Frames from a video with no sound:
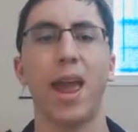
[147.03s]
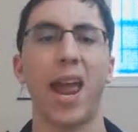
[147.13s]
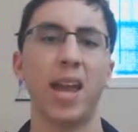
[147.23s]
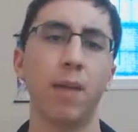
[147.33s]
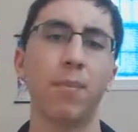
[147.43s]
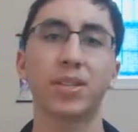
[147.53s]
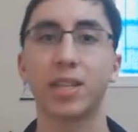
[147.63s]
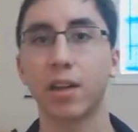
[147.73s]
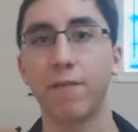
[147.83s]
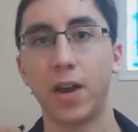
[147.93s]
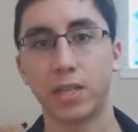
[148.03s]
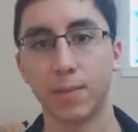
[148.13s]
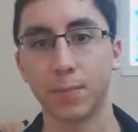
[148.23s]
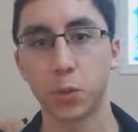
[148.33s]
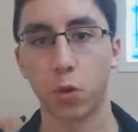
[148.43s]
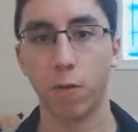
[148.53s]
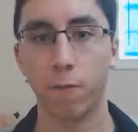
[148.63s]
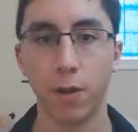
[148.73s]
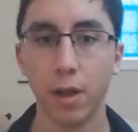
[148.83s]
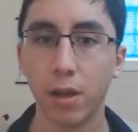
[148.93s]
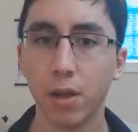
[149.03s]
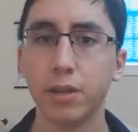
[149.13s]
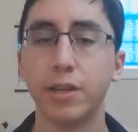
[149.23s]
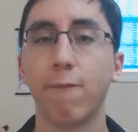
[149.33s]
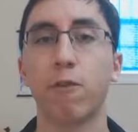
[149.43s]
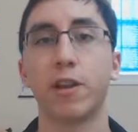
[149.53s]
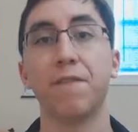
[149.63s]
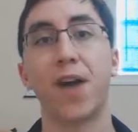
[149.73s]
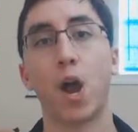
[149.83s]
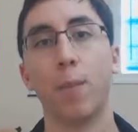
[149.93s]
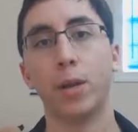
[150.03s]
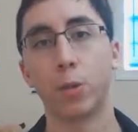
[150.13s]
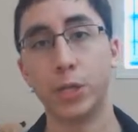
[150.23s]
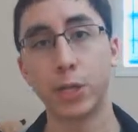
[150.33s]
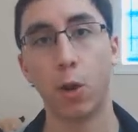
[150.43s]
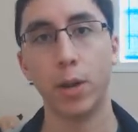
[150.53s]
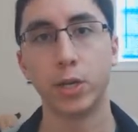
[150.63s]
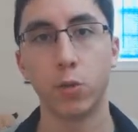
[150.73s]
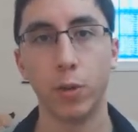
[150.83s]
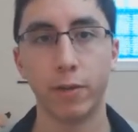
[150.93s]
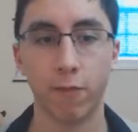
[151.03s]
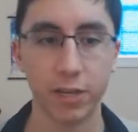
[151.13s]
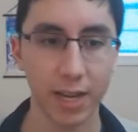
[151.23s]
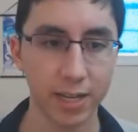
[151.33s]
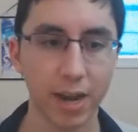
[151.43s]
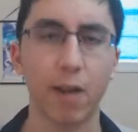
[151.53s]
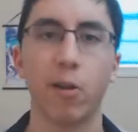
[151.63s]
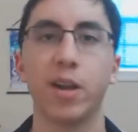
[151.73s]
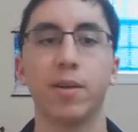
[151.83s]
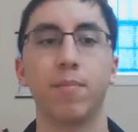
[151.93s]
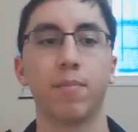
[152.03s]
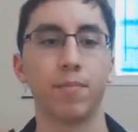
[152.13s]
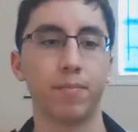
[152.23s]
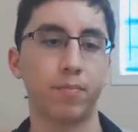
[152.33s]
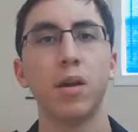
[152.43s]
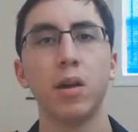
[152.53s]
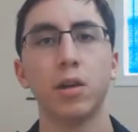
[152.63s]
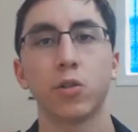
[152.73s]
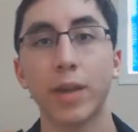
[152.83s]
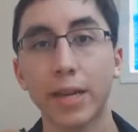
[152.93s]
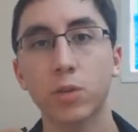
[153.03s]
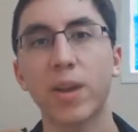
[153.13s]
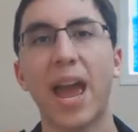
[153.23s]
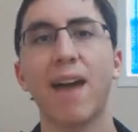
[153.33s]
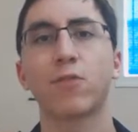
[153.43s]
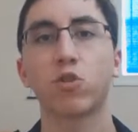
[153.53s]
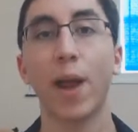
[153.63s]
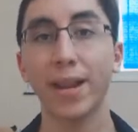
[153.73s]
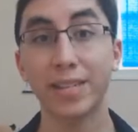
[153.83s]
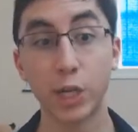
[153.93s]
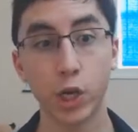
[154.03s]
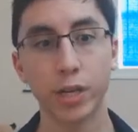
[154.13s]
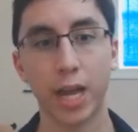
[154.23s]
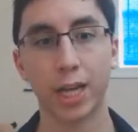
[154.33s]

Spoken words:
and it must signify some sort of different environment once you go into a different tinted area. So next we have transition